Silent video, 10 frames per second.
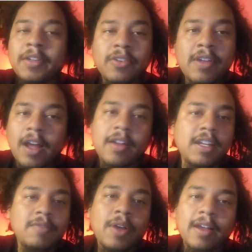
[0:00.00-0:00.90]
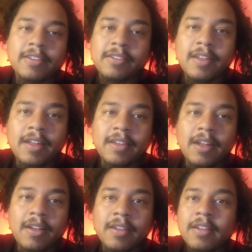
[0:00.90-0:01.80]
These companies are not going to give you
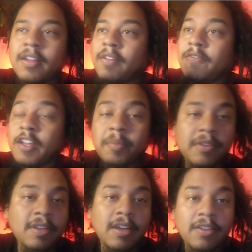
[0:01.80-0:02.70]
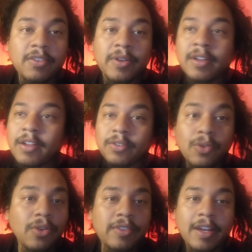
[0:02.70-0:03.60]
access to that data. Facebook's not going to
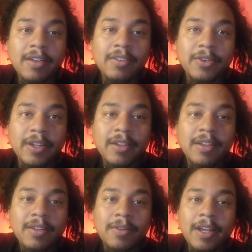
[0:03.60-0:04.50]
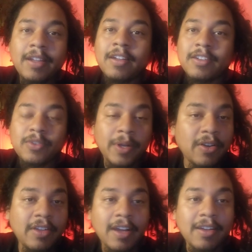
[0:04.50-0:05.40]
do it. Google's not going to do it,
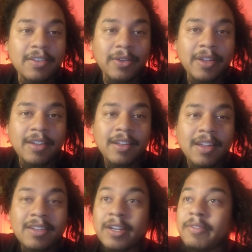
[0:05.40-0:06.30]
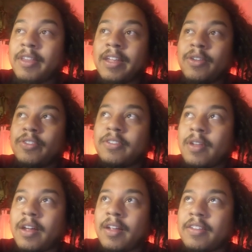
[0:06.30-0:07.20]
right? Twitter's not going to do it. They don't
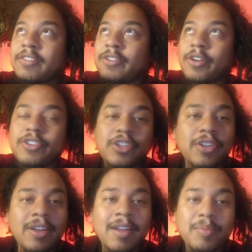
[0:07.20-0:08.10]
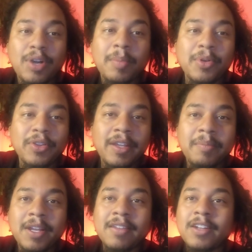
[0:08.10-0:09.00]
even let you search
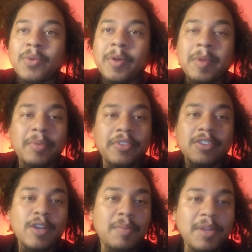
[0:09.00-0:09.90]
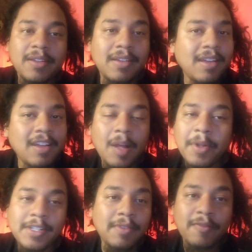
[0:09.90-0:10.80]
properly because they don't want people
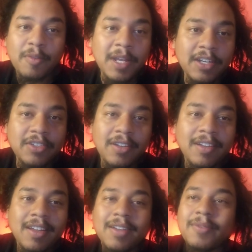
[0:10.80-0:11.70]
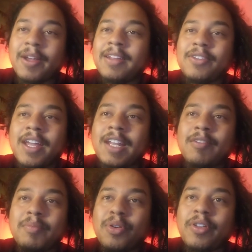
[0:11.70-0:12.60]
scraping a bunch of information,
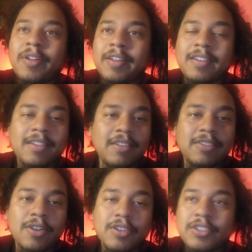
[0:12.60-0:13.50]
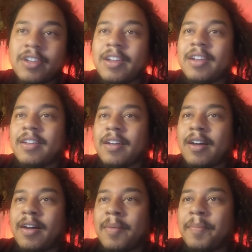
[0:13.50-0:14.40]
right? You can't even pull a decent search.